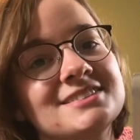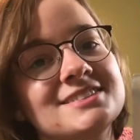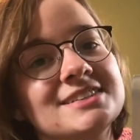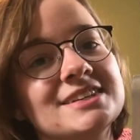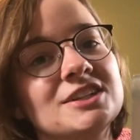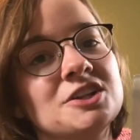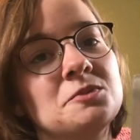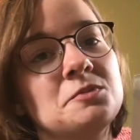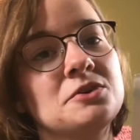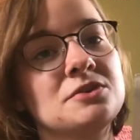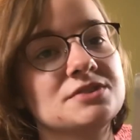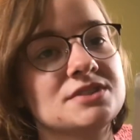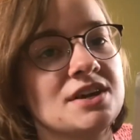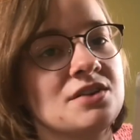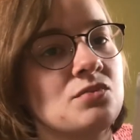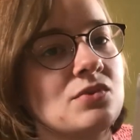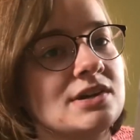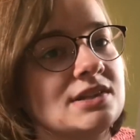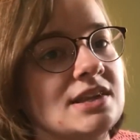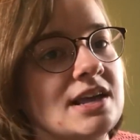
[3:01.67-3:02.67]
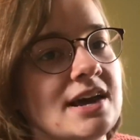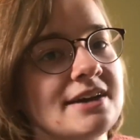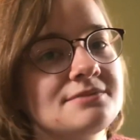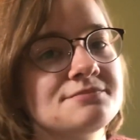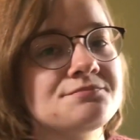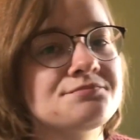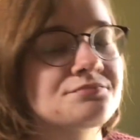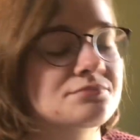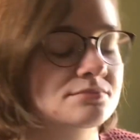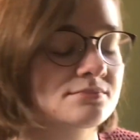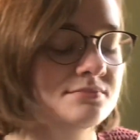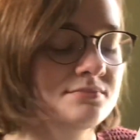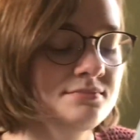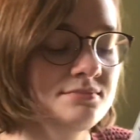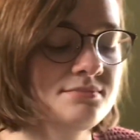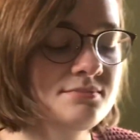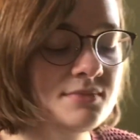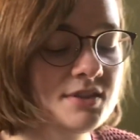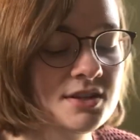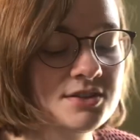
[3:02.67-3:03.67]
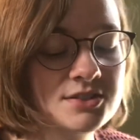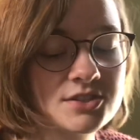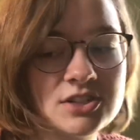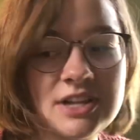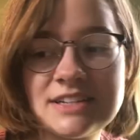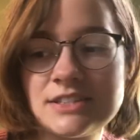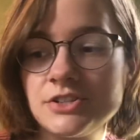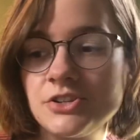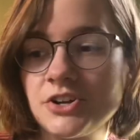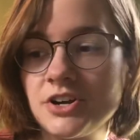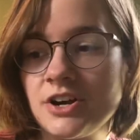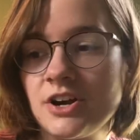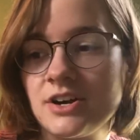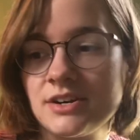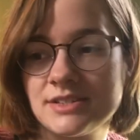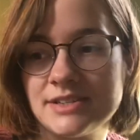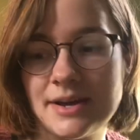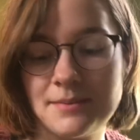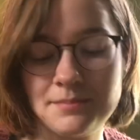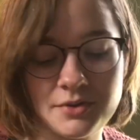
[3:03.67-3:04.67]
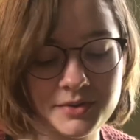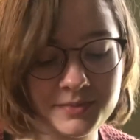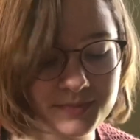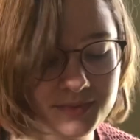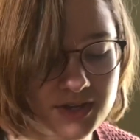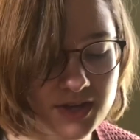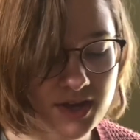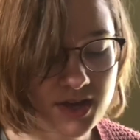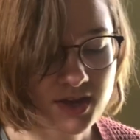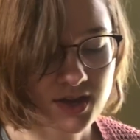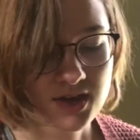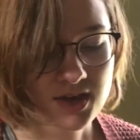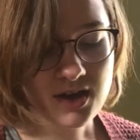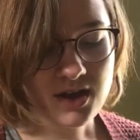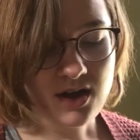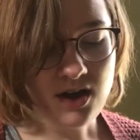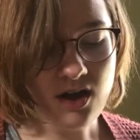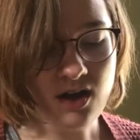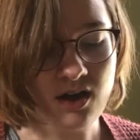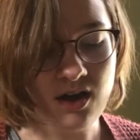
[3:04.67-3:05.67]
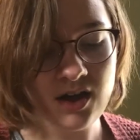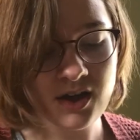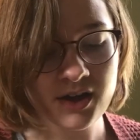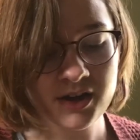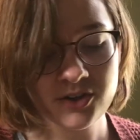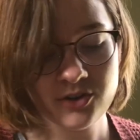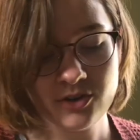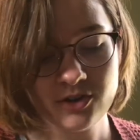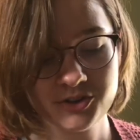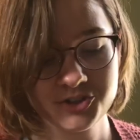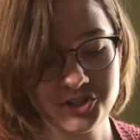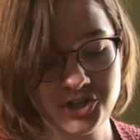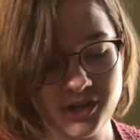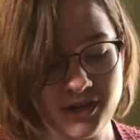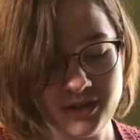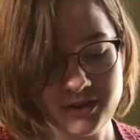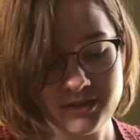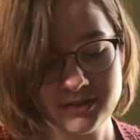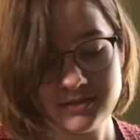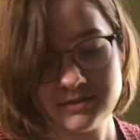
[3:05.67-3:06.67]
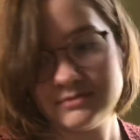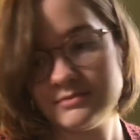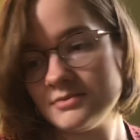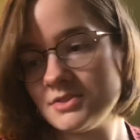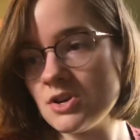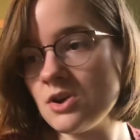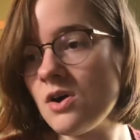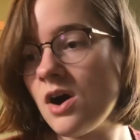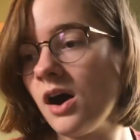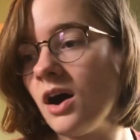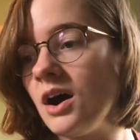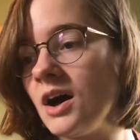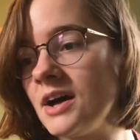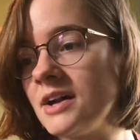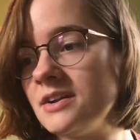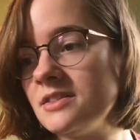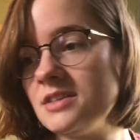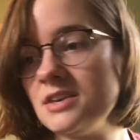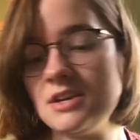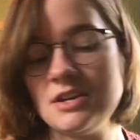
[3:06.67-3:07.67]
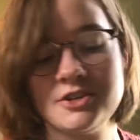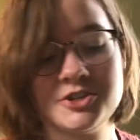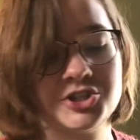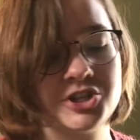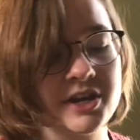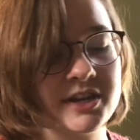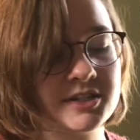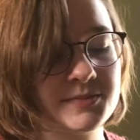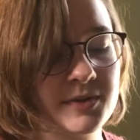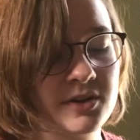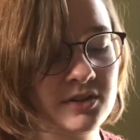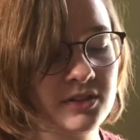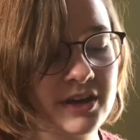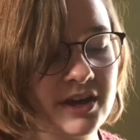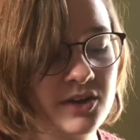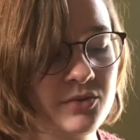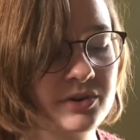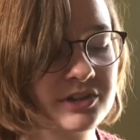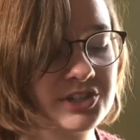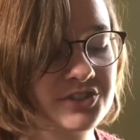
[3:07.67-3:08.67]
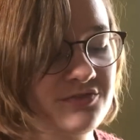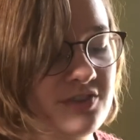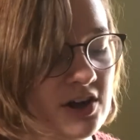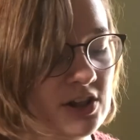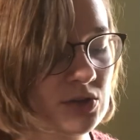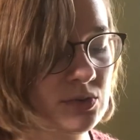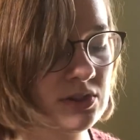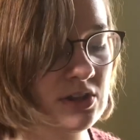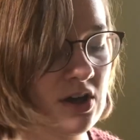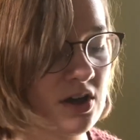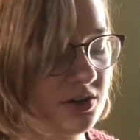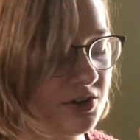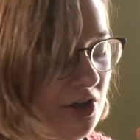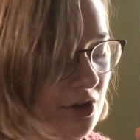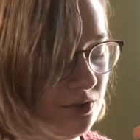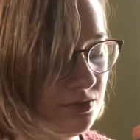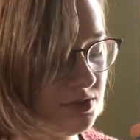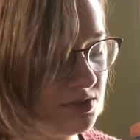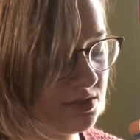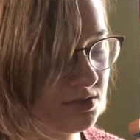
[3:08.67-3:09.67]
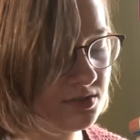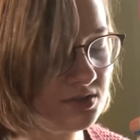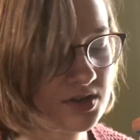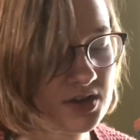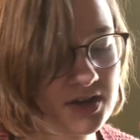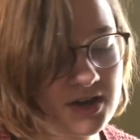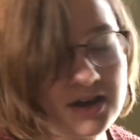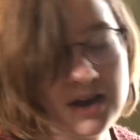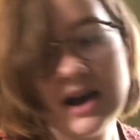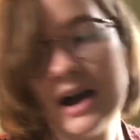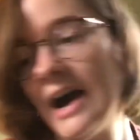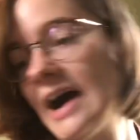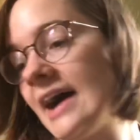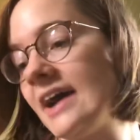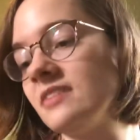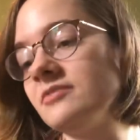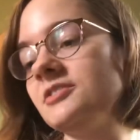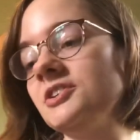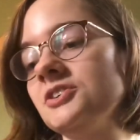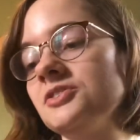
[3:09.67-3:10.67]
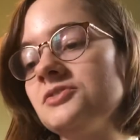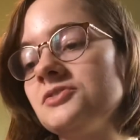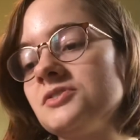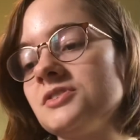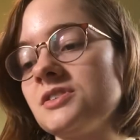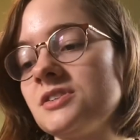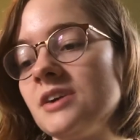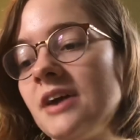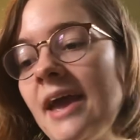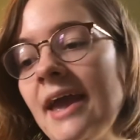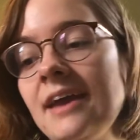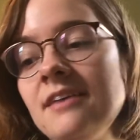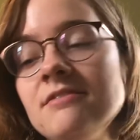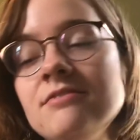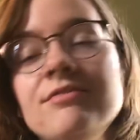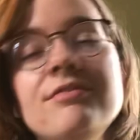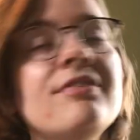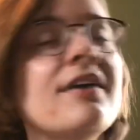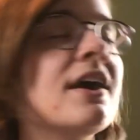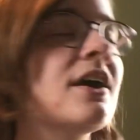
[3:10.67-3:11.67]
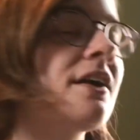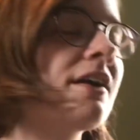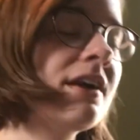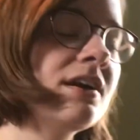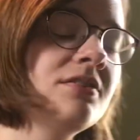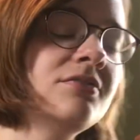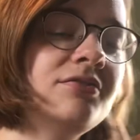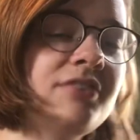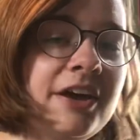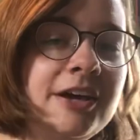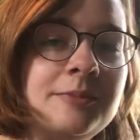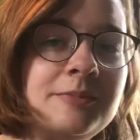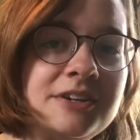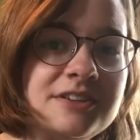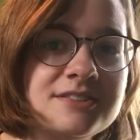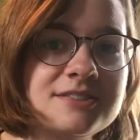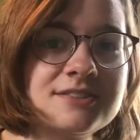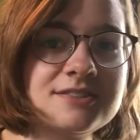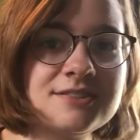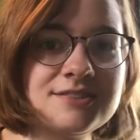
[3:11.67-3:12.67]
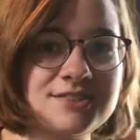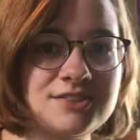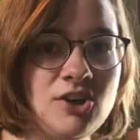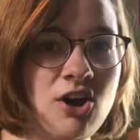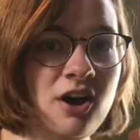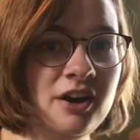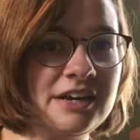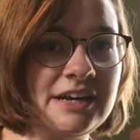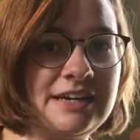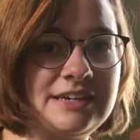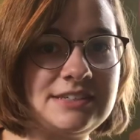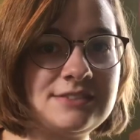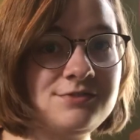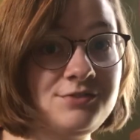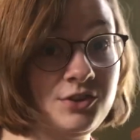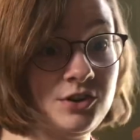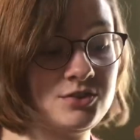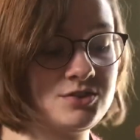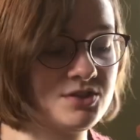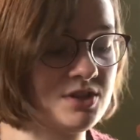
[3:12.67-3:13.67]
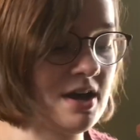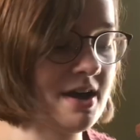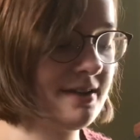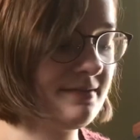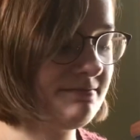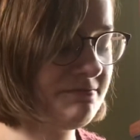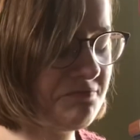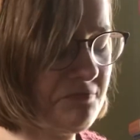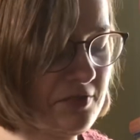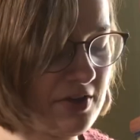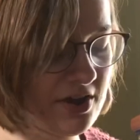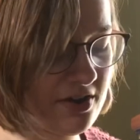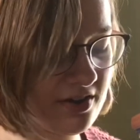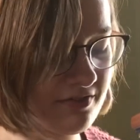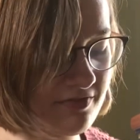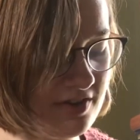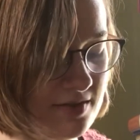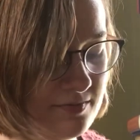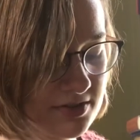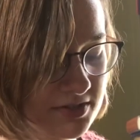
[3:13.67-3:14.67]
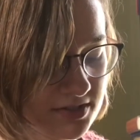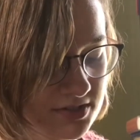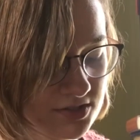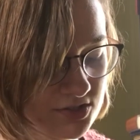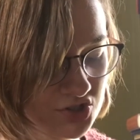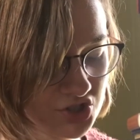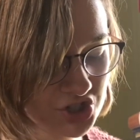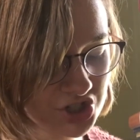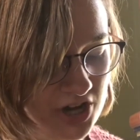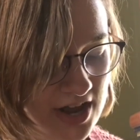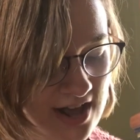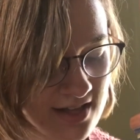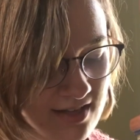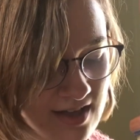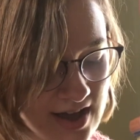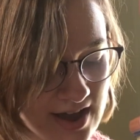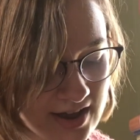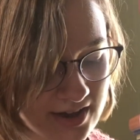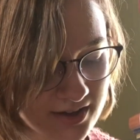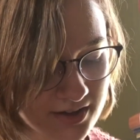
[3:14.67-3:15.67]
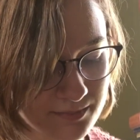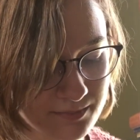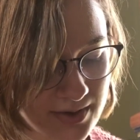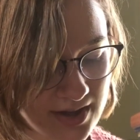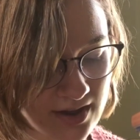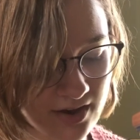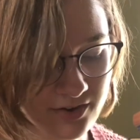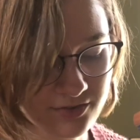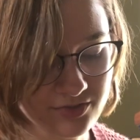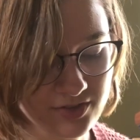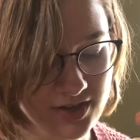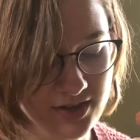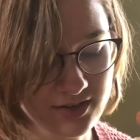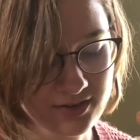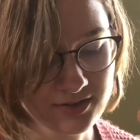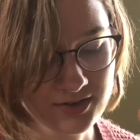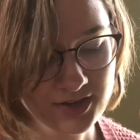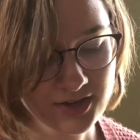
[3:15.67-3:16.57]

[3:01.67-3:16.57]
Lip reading: syllables in one line. So let's look at our example. On your sheet, so on the Shakespeare language follow along notes, I've used a very famous sonnet first line, very famous. Shall I compare thee